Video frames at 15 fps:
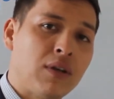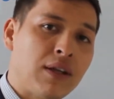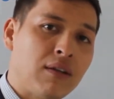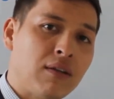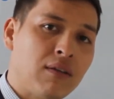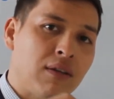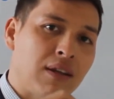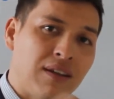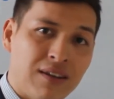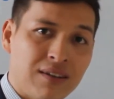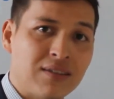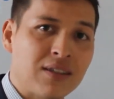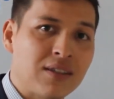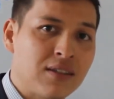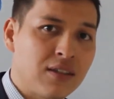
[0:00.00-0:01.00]
that that
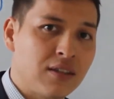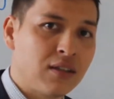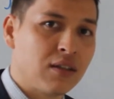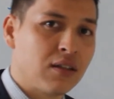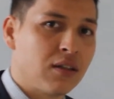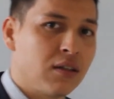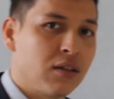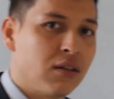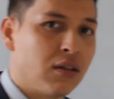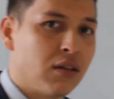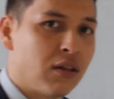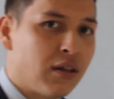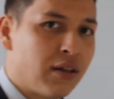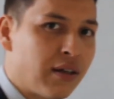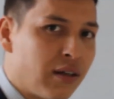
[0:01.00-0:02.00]
existing
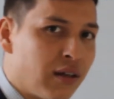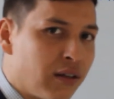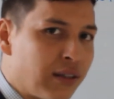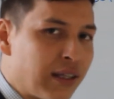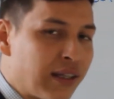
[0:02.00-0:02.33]
uh, uh,